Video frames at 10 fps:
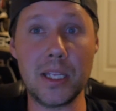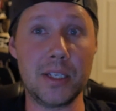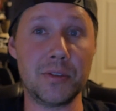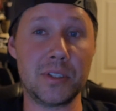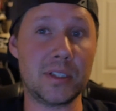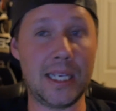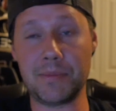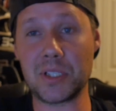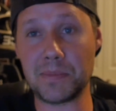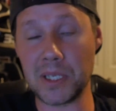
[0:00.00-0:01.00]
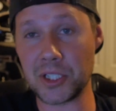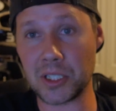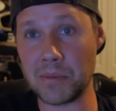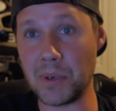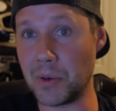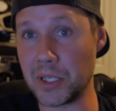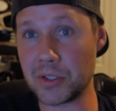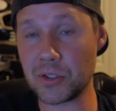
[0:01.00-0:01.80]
They use the same suspension components,